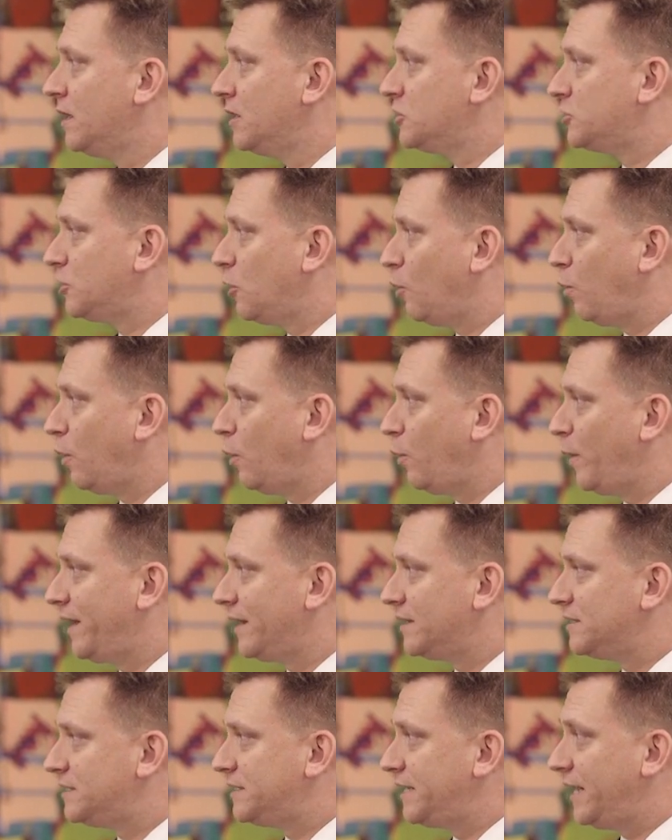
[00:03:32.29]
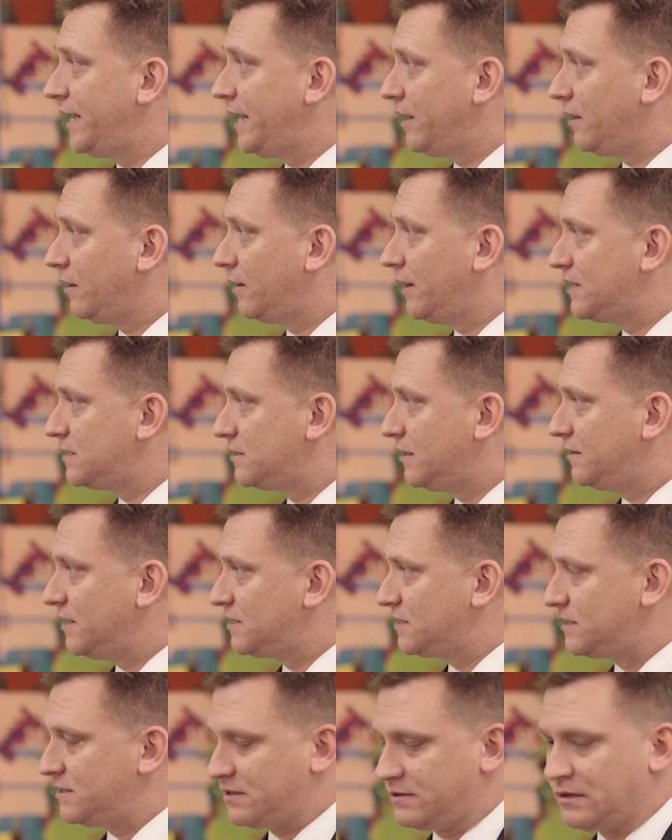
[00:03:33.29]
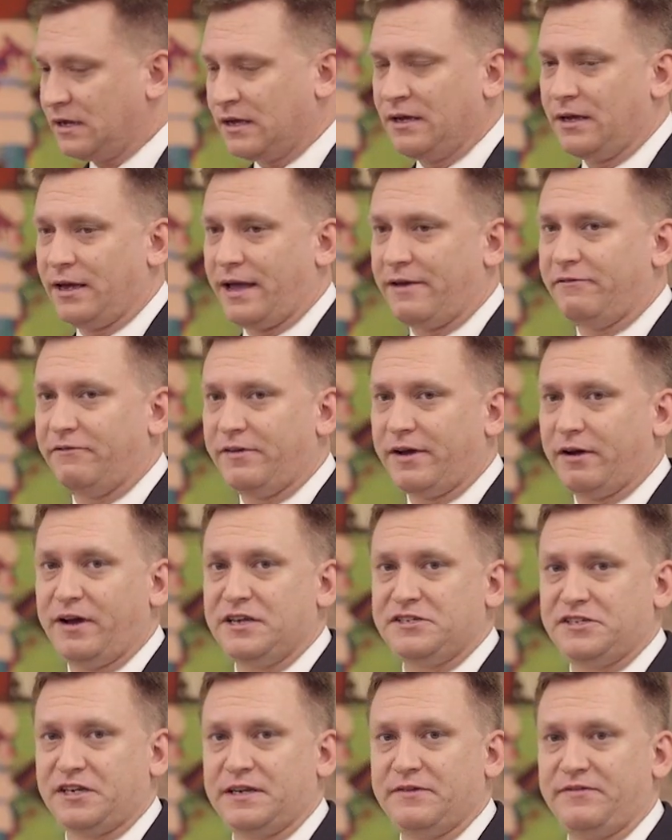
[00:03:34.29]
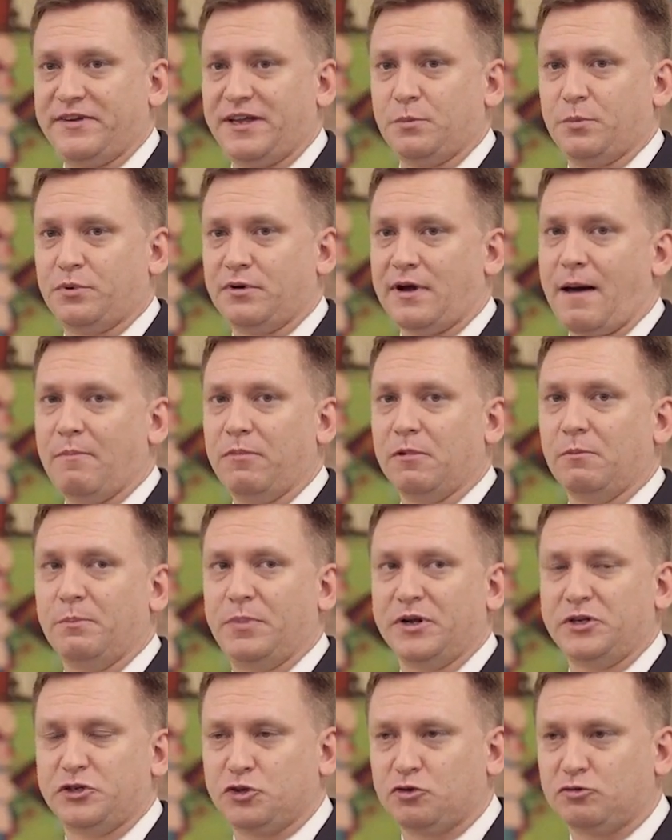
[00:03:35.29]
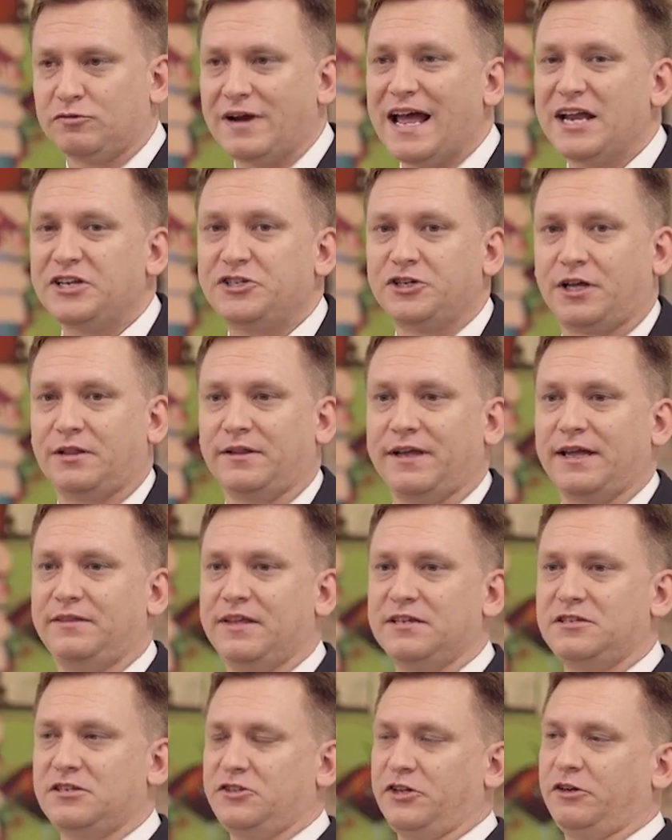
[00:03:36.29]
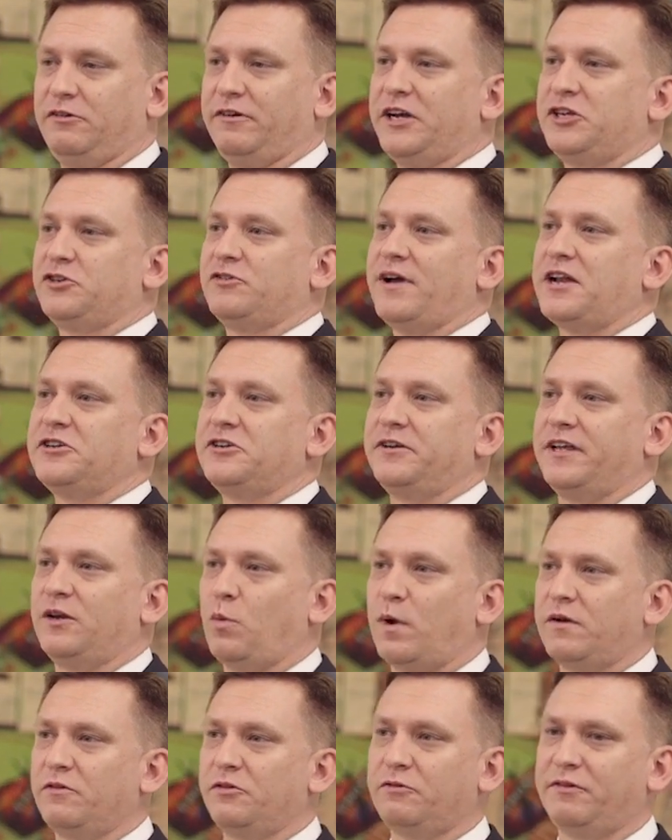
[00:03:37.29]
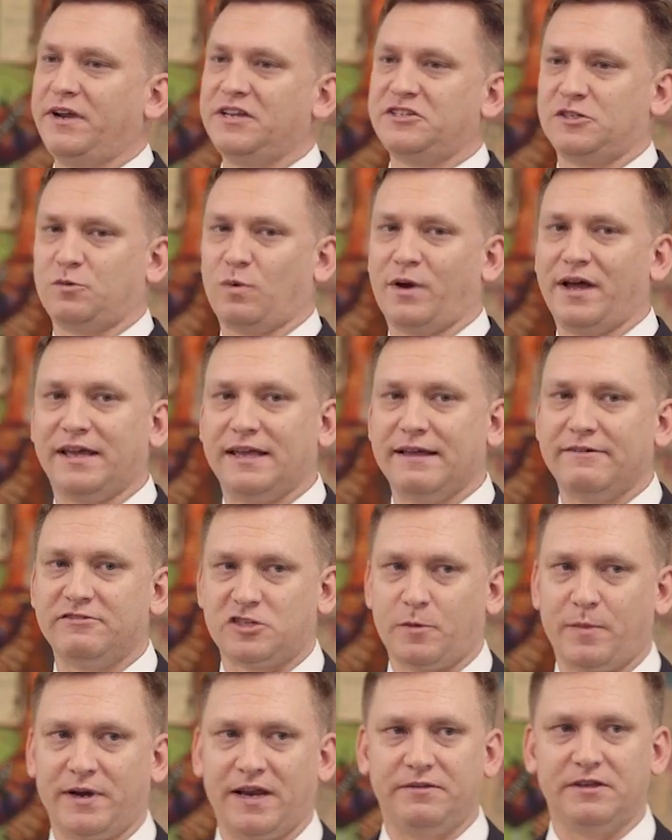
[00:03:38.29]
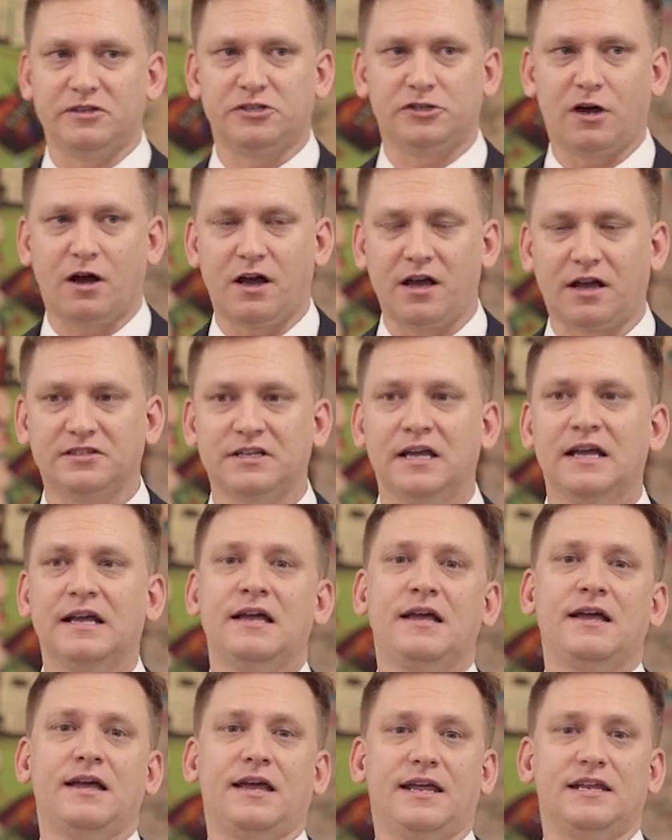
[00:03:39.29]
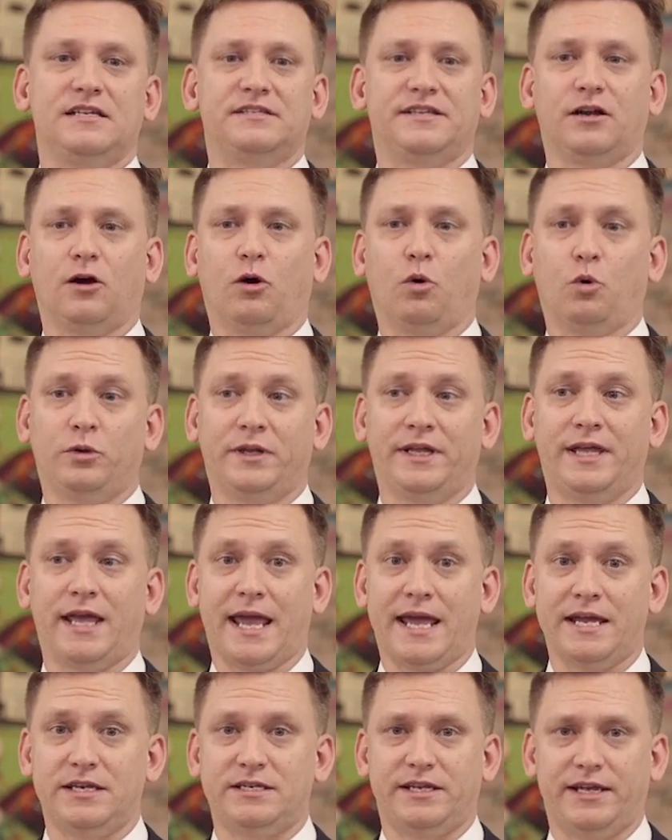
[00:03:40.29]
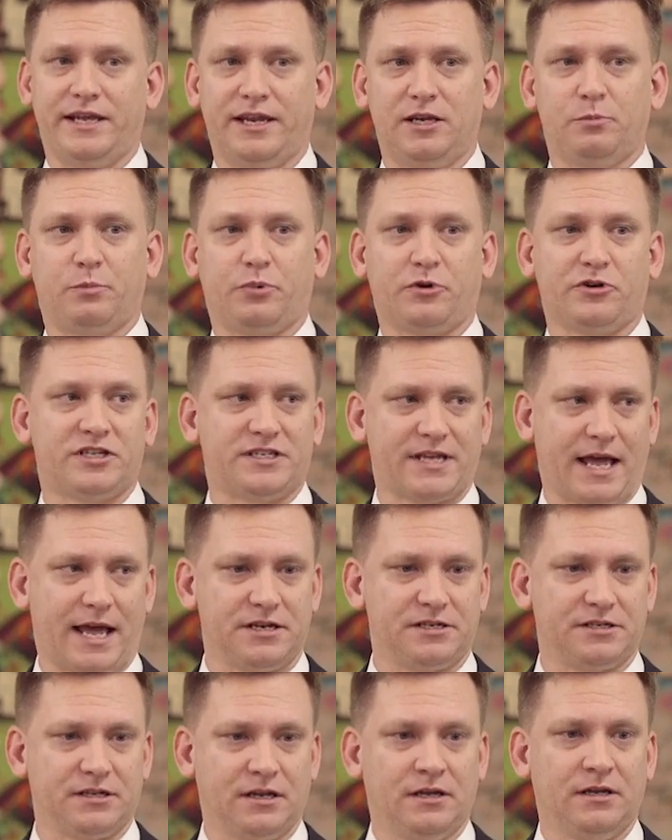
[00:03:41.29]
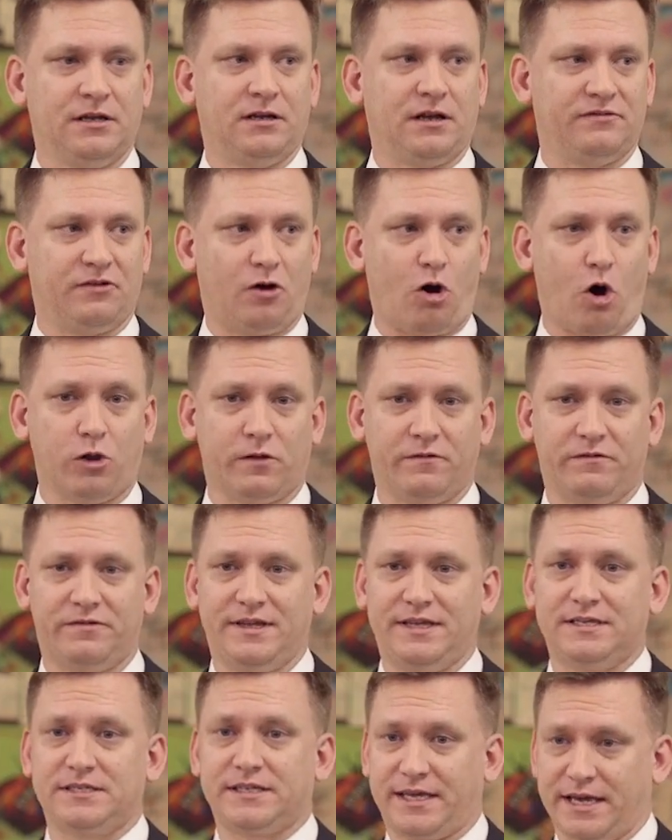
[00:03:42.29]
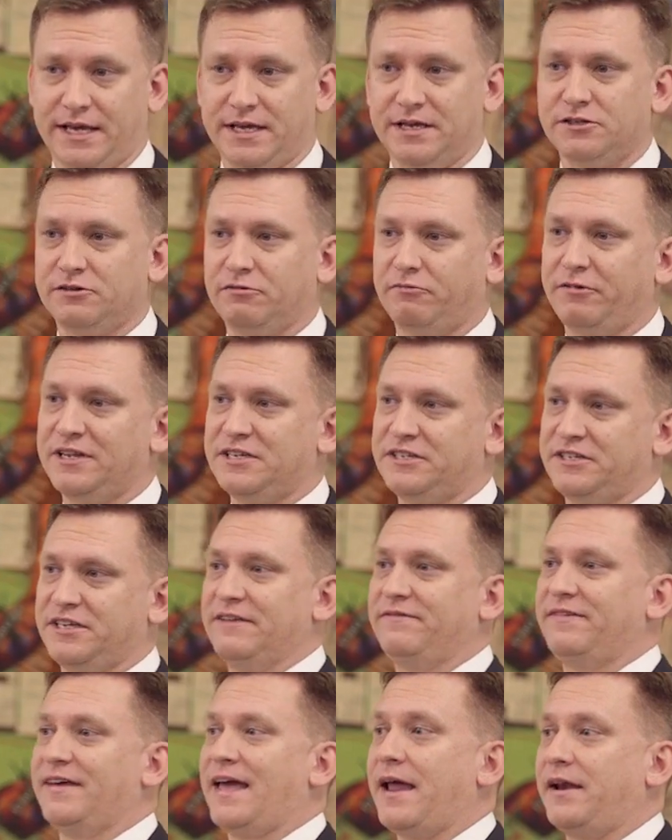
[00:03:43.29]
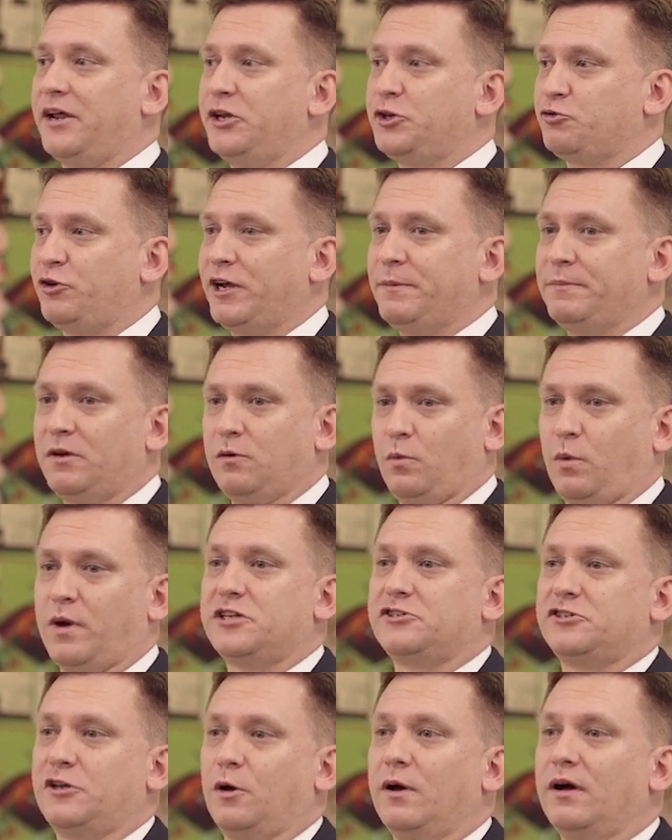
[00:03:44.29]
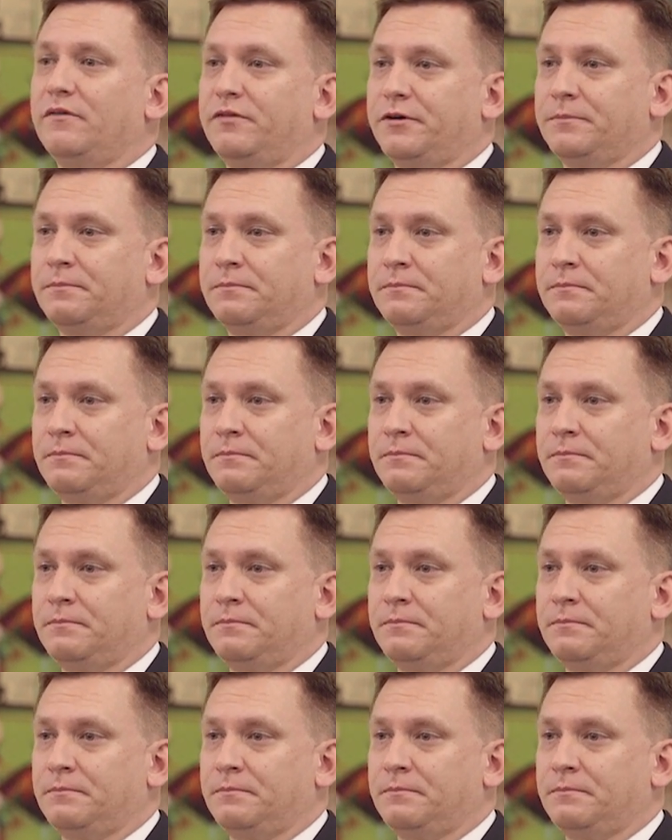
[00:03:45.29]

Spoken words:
So what we can see here is that this is a very significant problem, but tragically, and this is the great tragedy, and one of the reasons why I give so many of these talks, is that only 18% of all of these kids receive any treatment whatsoever.